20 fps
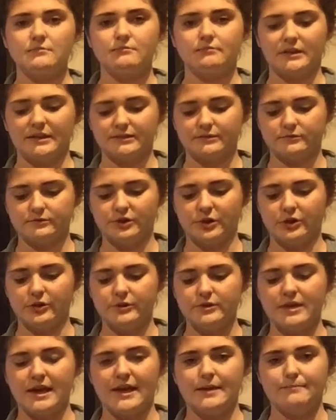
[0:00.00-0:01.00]
muscle
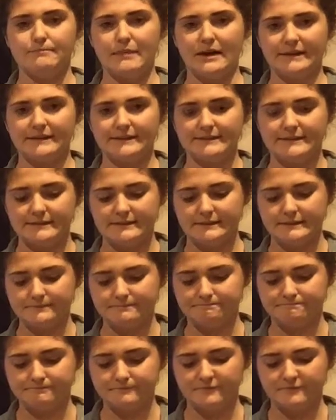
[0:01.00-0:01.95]
tone, and balance.